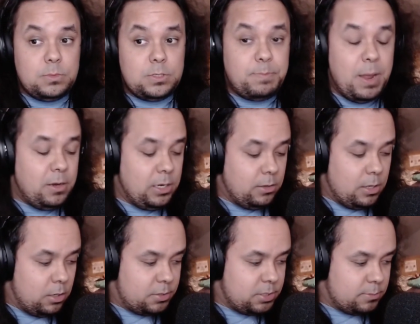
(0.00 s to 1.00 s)
spending
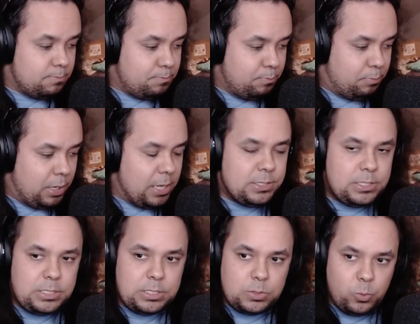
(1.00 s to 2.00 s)
their blood,
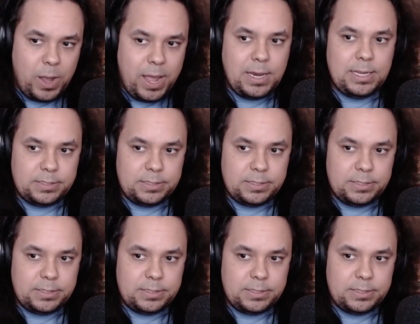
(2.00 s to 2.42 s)
sweat,